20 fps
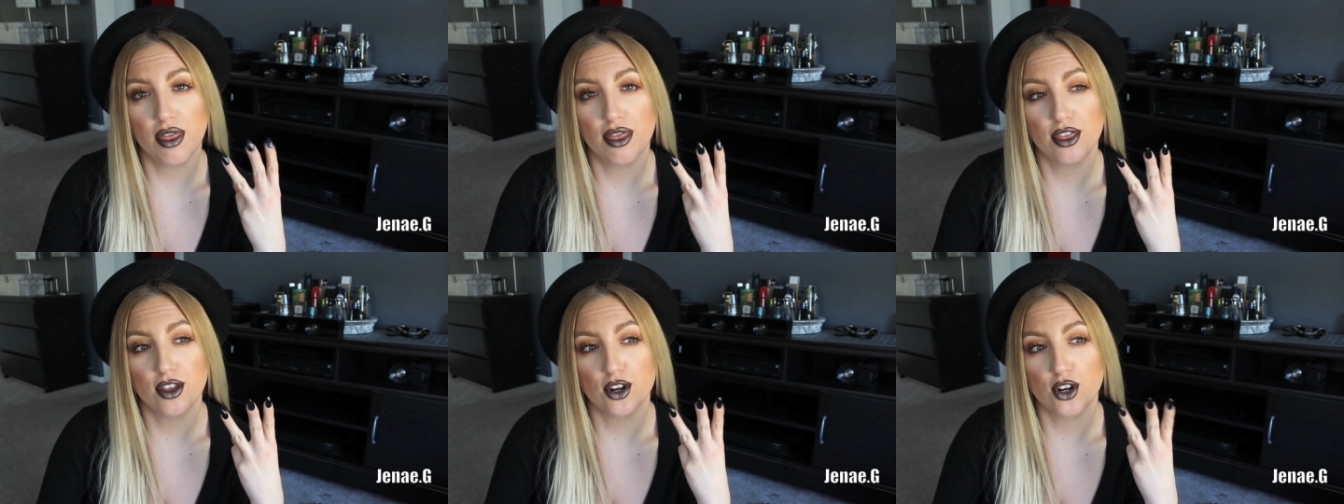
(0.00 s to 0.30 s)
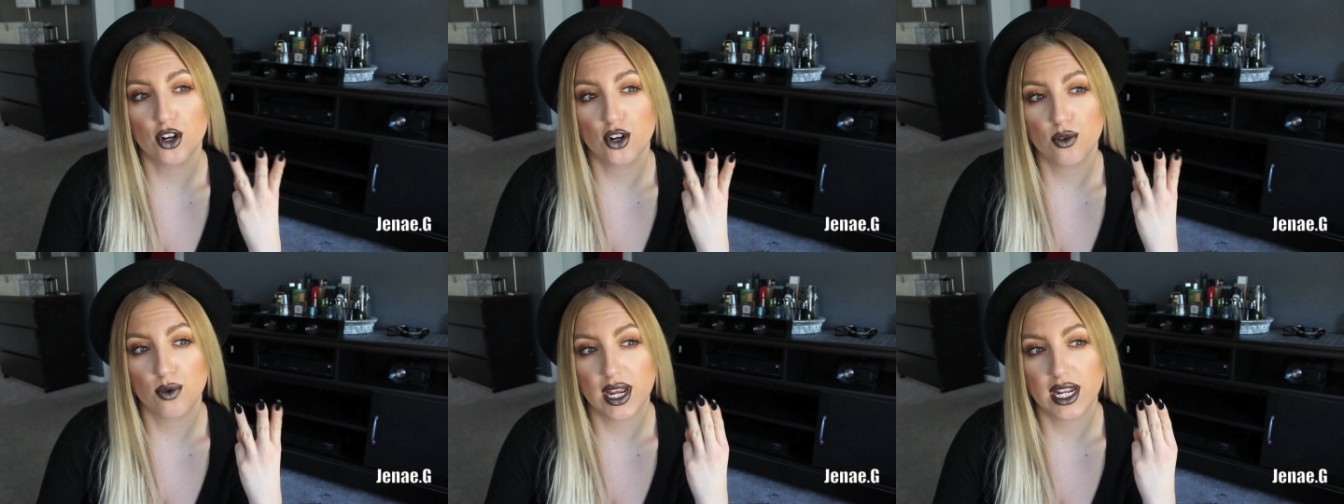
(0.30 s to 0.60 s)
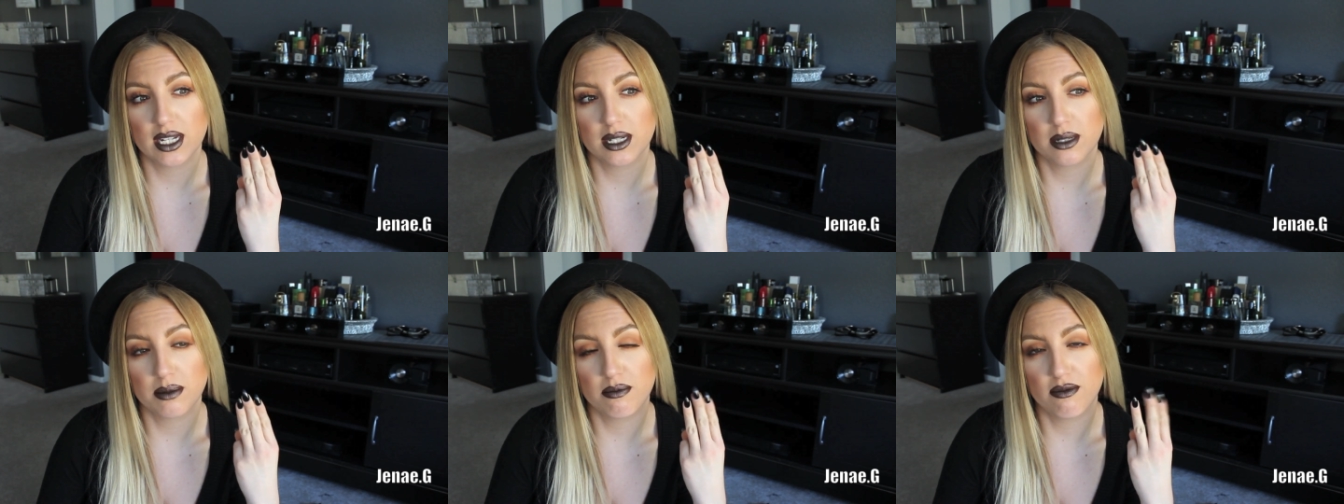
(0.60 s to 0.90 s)
third
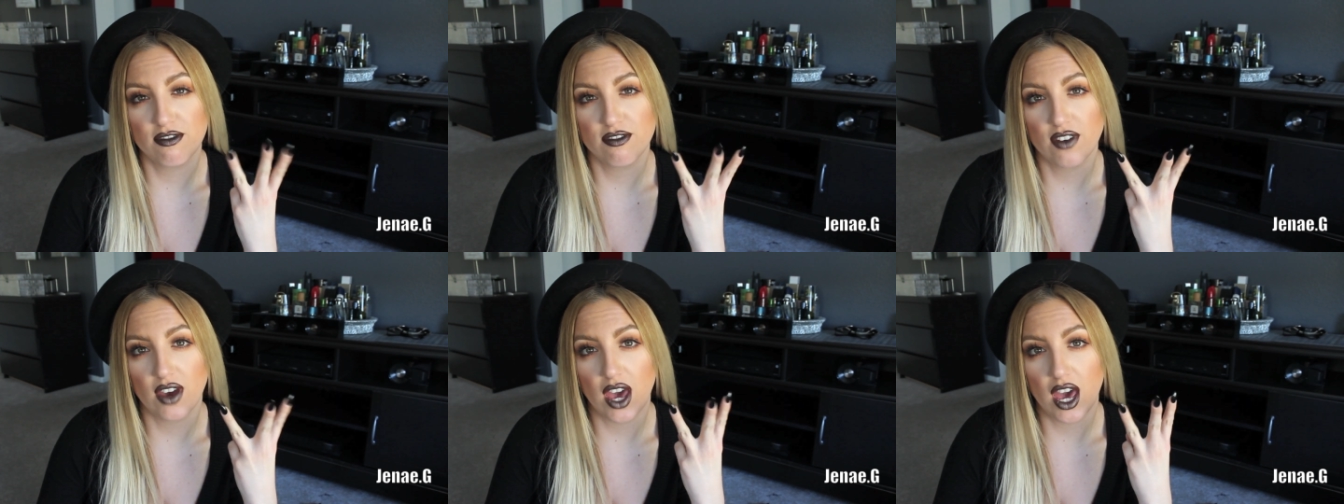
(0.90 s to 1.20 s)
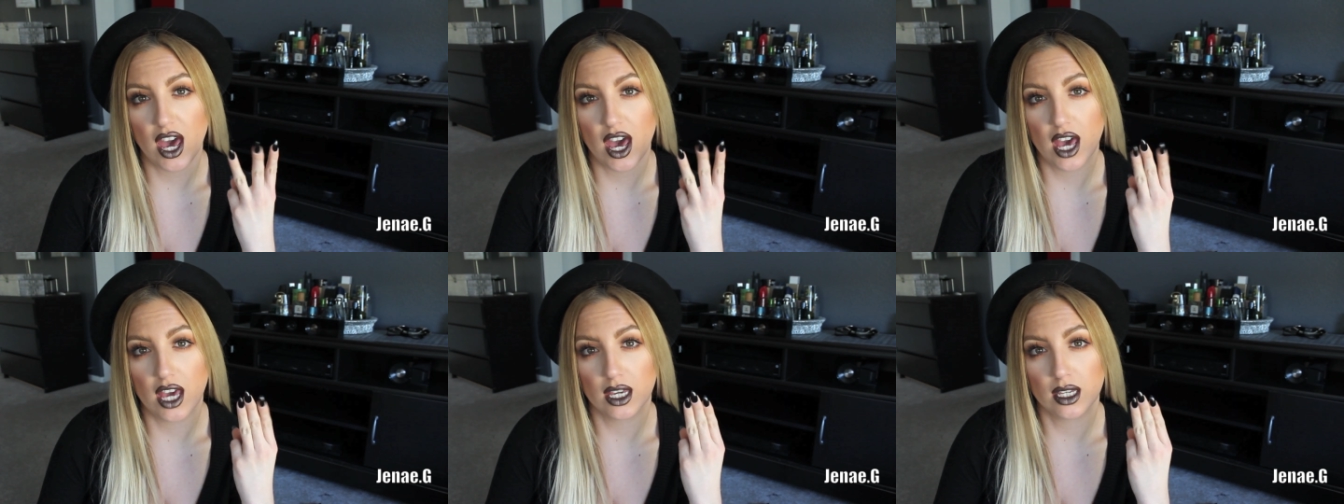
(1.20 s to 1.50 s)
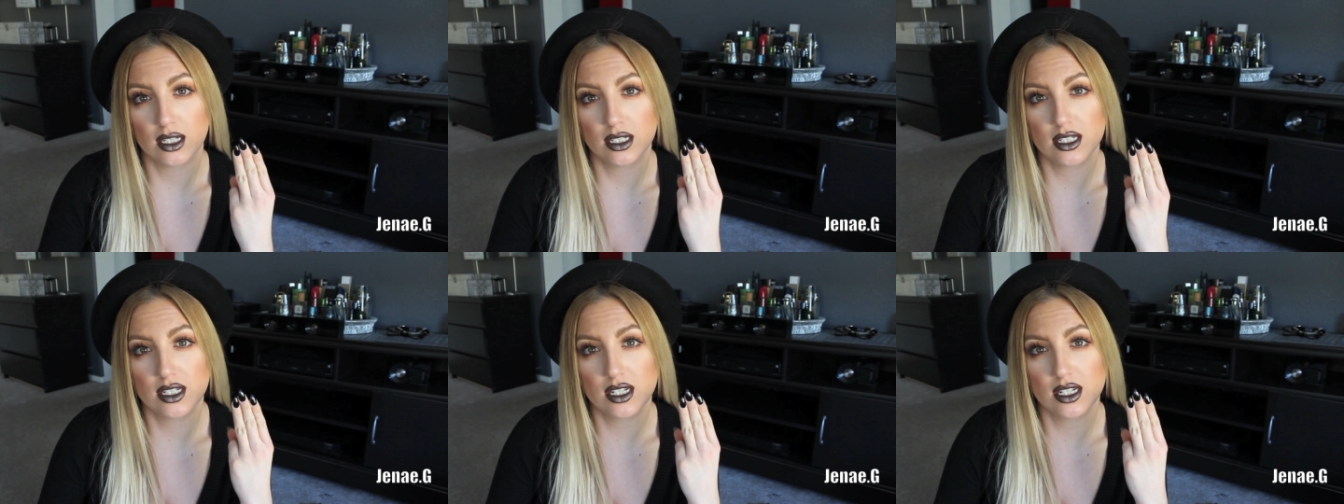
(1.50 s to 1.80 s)
random
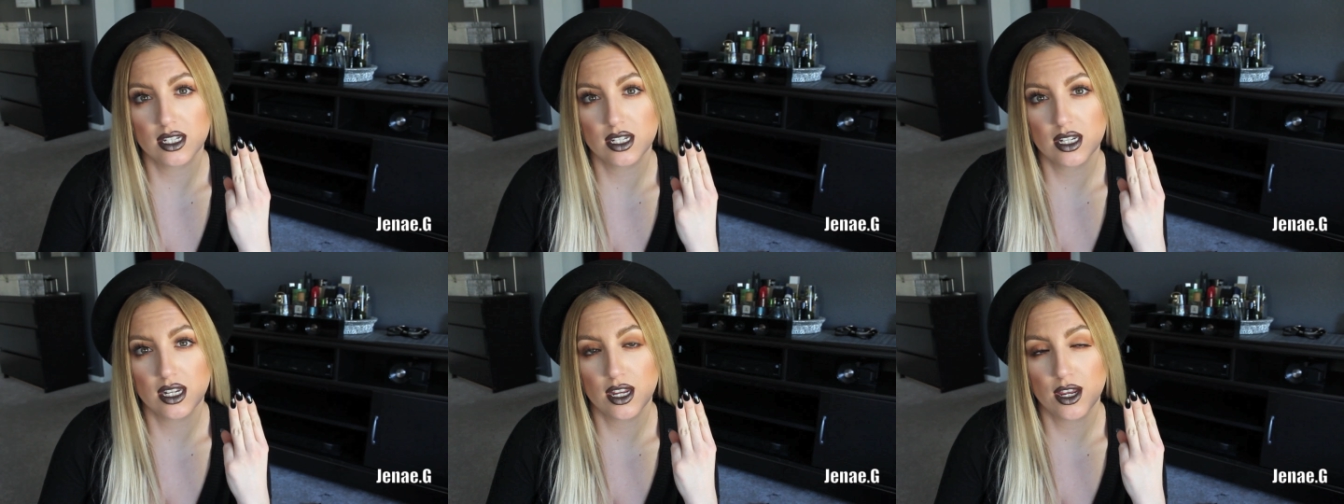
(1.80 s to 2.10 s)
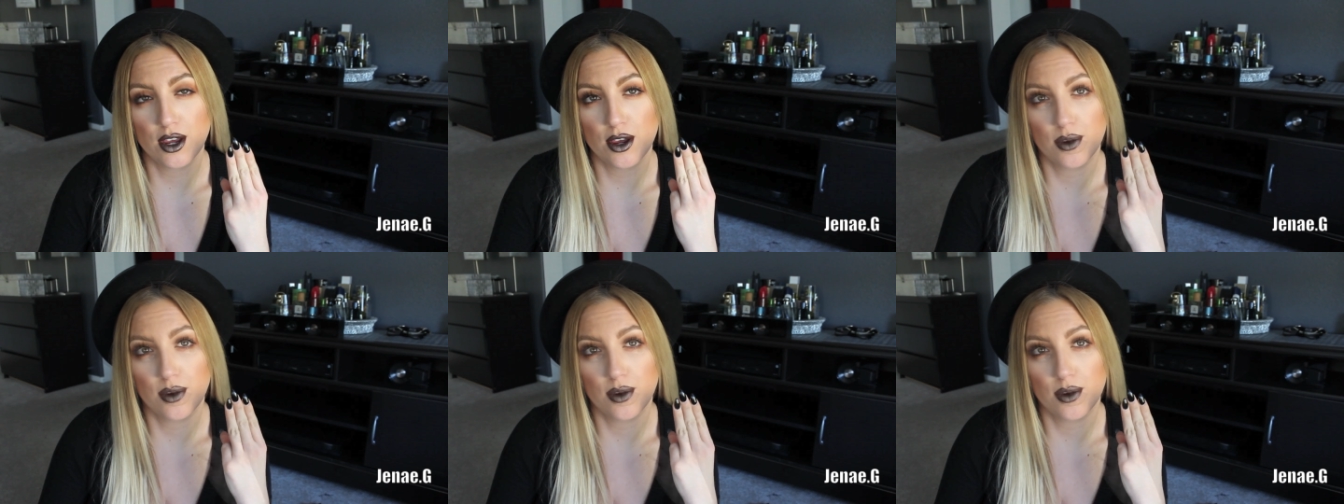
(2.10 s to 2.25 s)
fact,